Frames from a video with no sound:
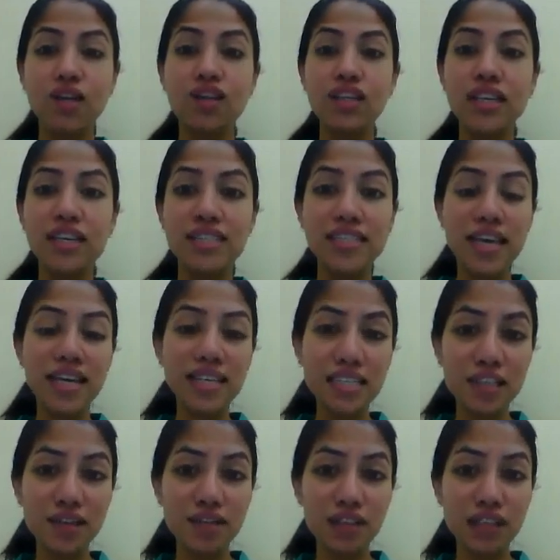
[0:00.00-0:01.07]
The
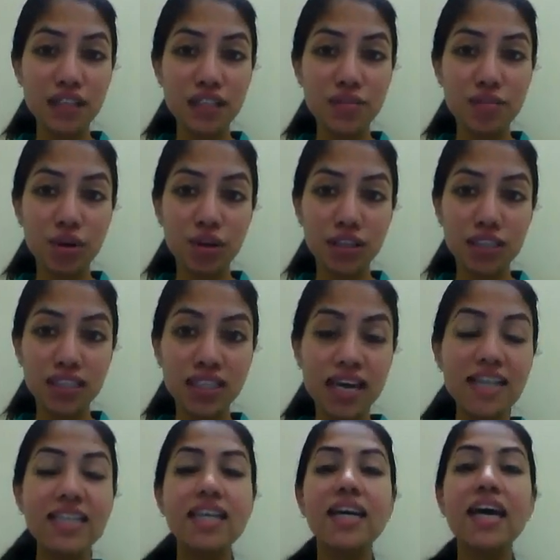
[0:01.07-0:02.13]
executive is the body
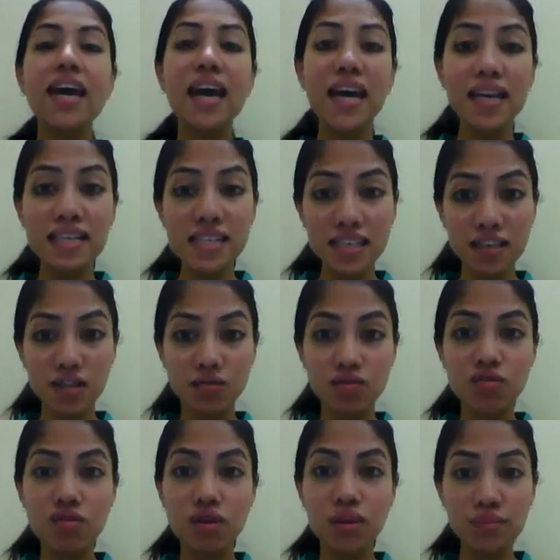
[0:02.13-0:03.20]
that
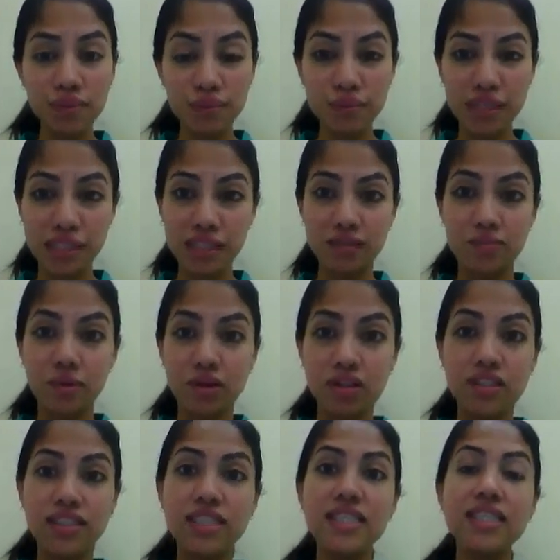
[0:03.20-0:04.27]
executes or implements the
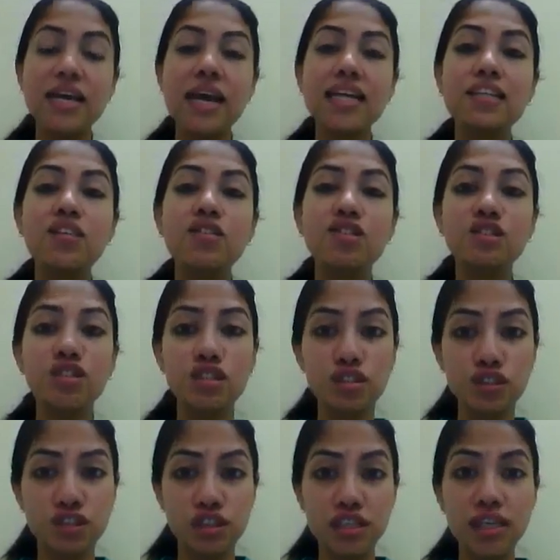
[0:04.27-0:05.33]
policies, and
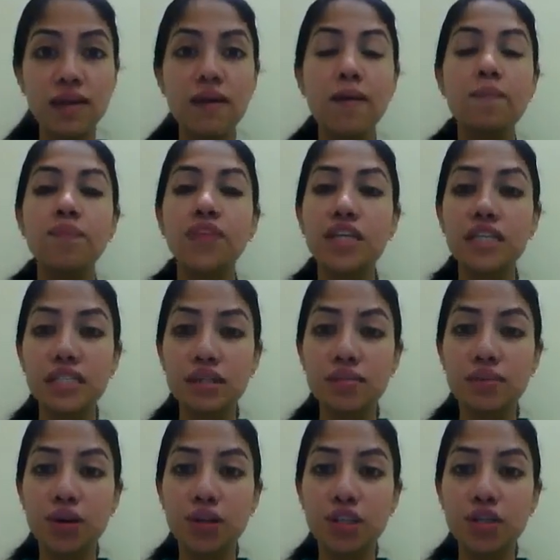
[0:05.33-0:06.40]
judiciary is the
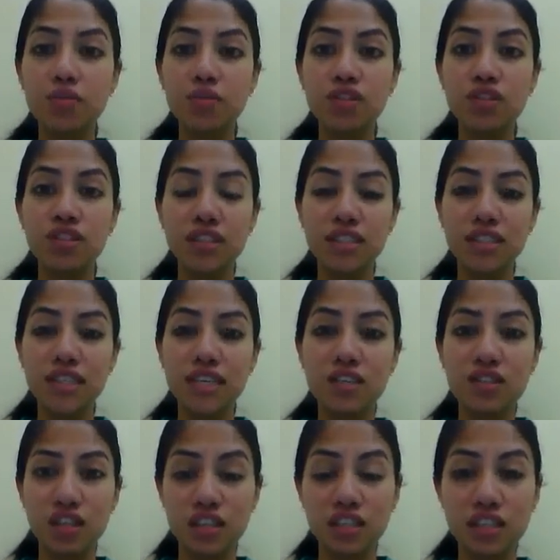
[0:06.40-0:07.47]
body which sees that
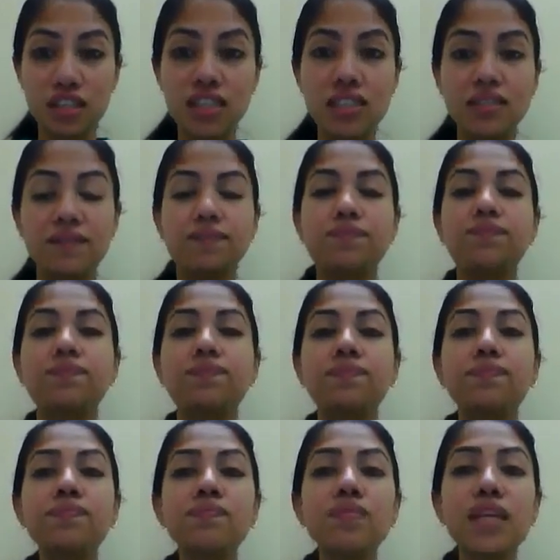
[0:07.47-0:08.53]
justice
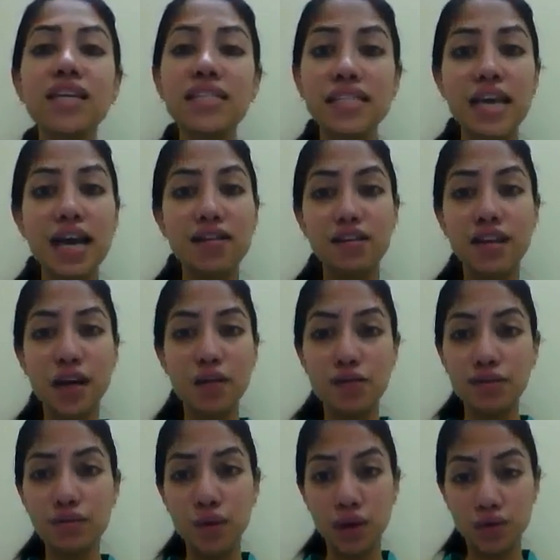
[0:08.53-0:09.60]
is carried out
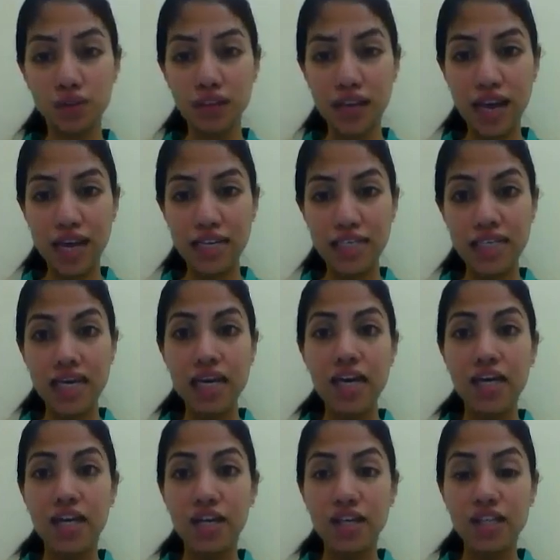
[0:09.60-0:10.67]
throughout the land,
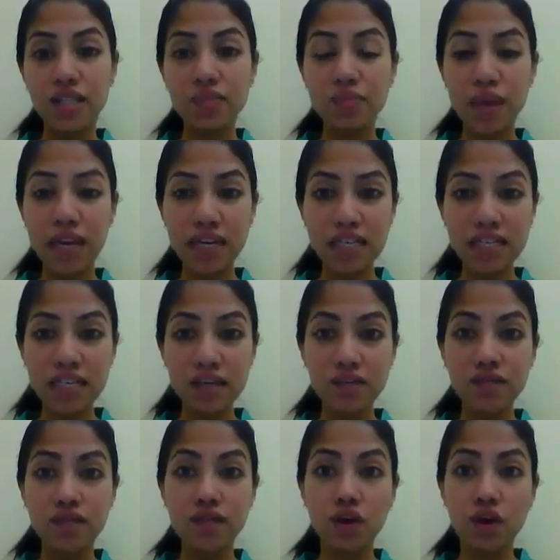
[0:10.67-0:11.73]

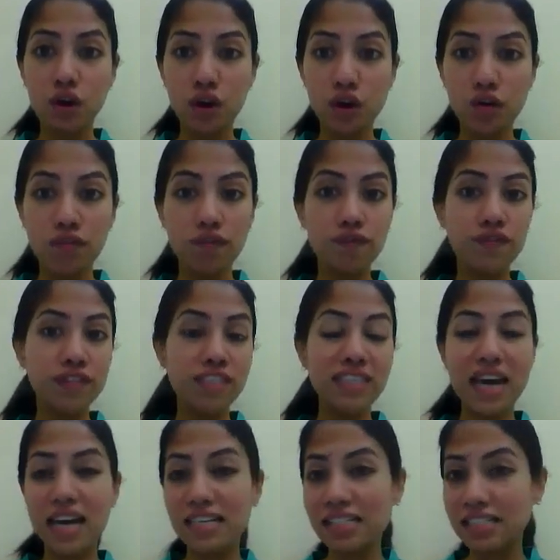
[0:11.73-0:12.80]
irrespective of
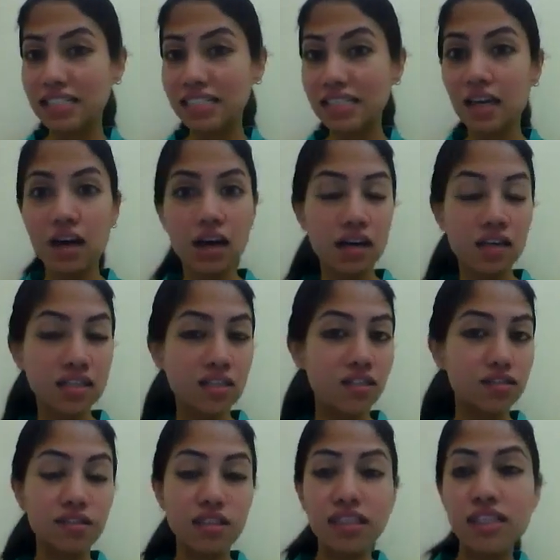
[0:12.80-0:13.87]
status, caste,
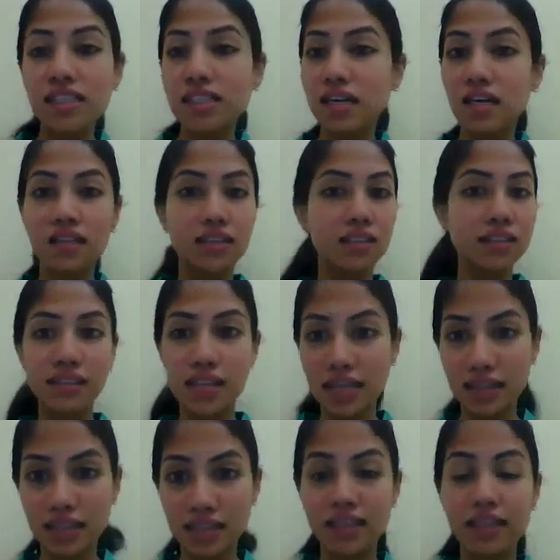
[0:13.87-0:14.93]
creed, color,
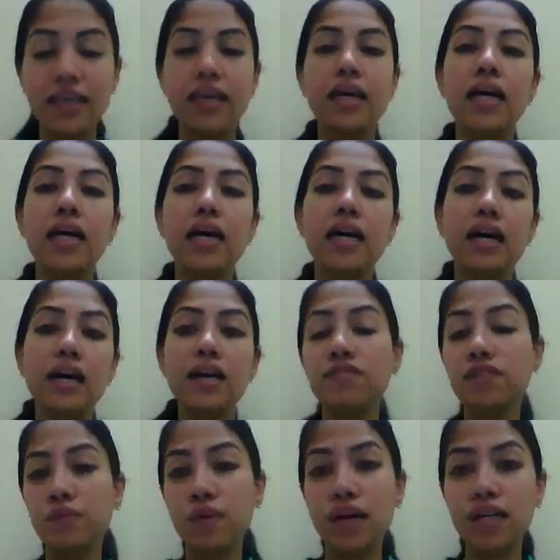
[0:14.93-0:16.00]
nothing.
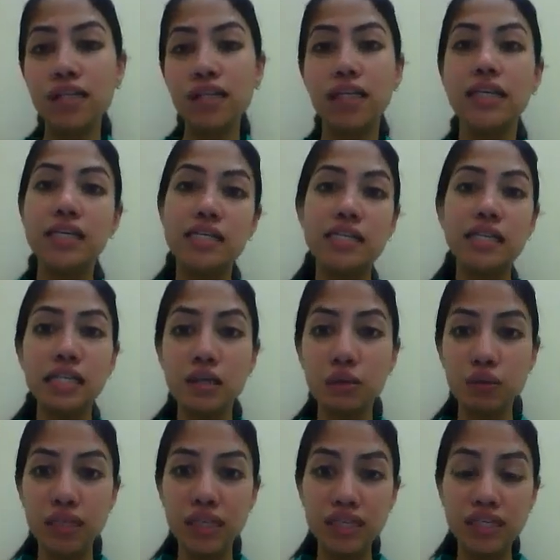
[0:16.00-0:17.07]
Everyone is
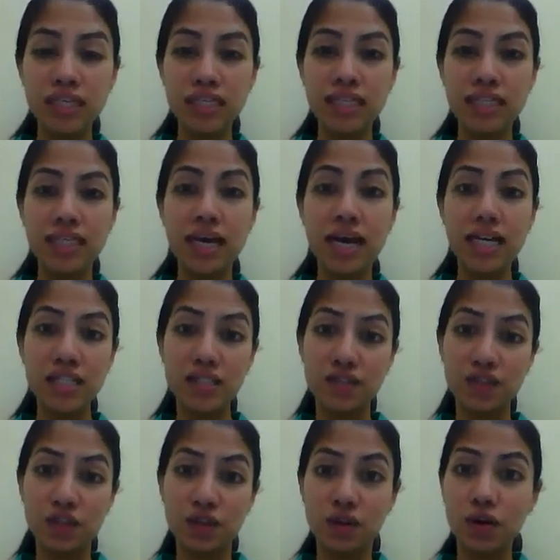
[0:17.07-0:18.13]
equal in the eyes of
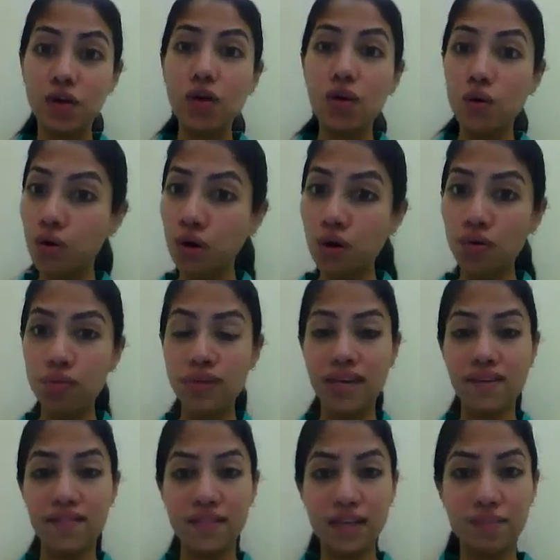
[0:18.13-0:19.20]
the law, or we
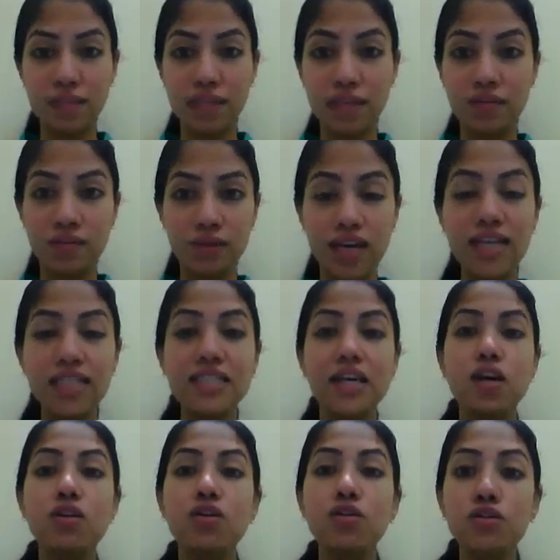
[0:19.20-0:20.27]
have something known as
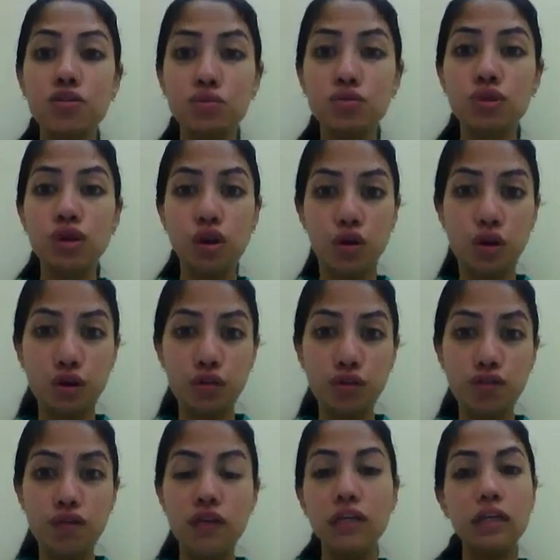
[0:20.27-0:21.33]
rule
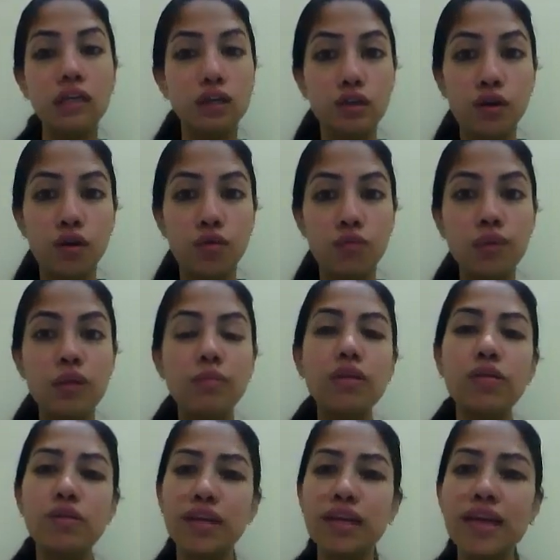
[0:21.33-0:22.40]
of law. We'll be
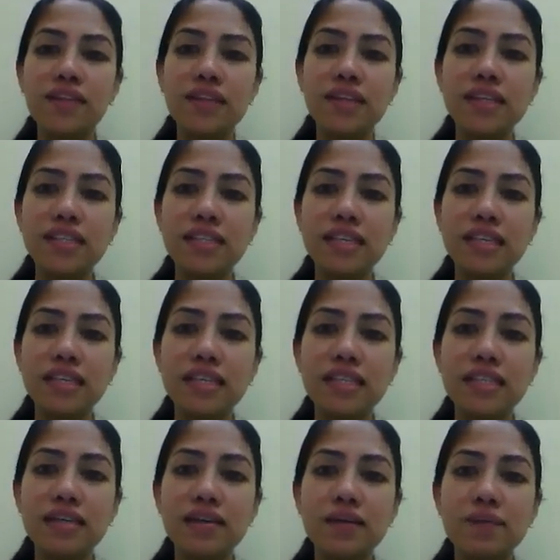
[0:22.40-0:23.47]
looking at these
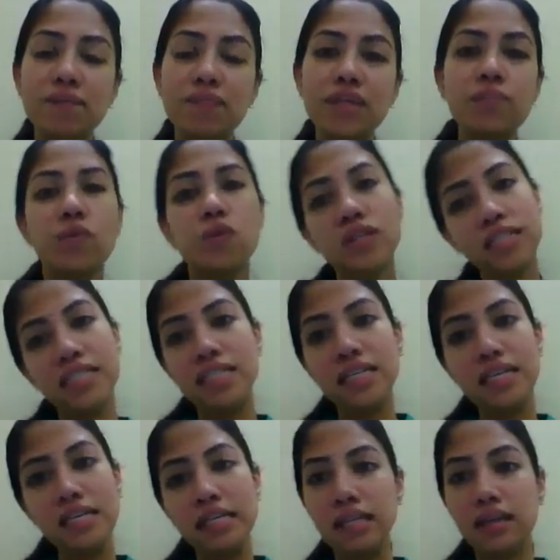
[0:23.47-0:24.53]
things in more
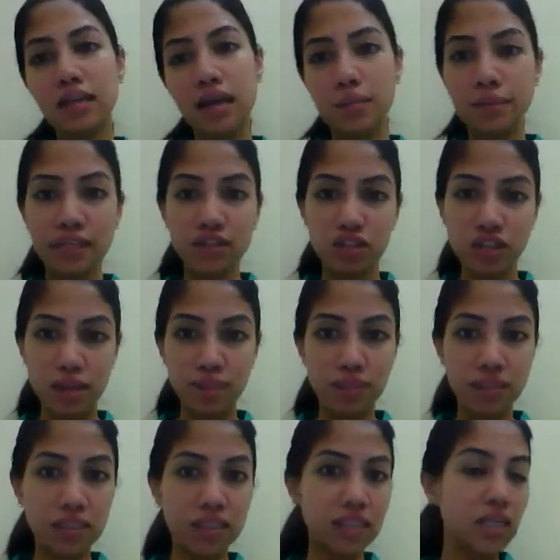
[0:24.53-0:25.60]
detail in the coming
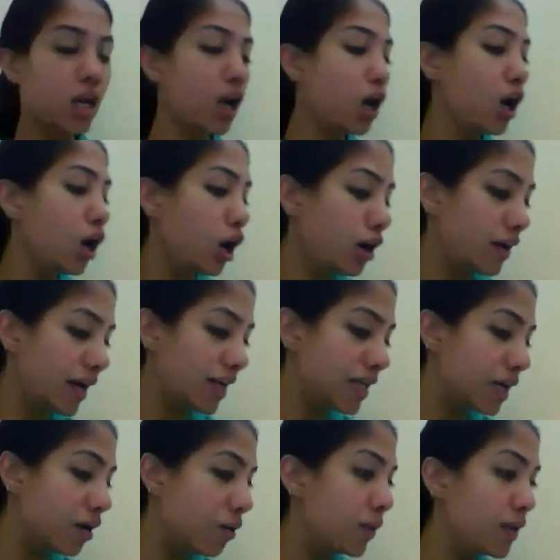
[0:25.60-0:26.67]
chapters. Alright,
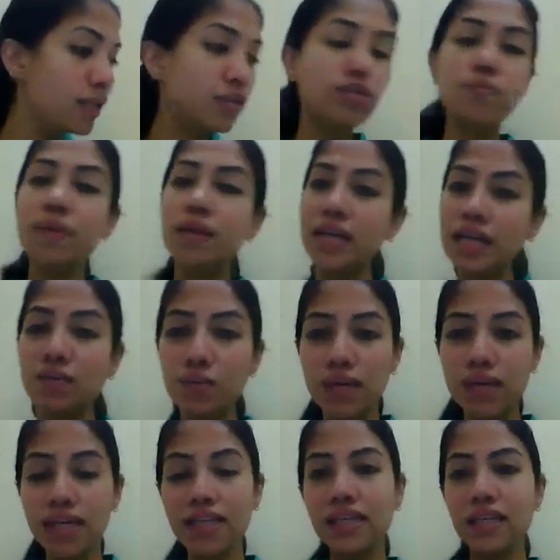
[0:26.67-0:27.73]
well, so to begin
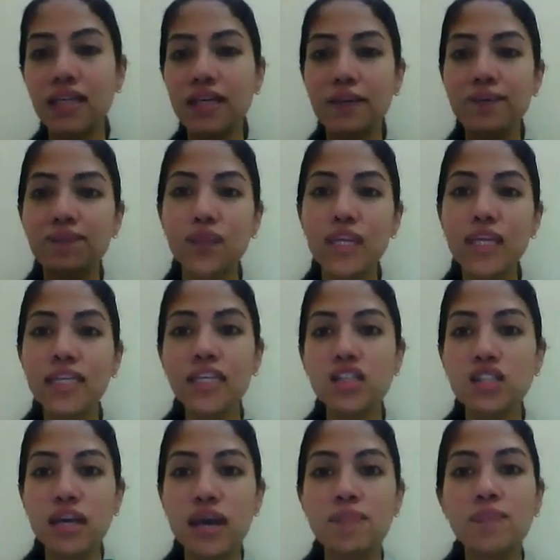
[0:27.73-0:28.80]
with, in
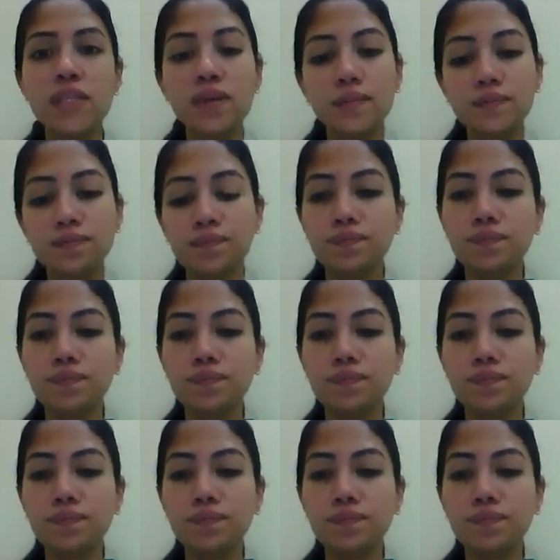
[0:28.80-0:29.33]
this chapter,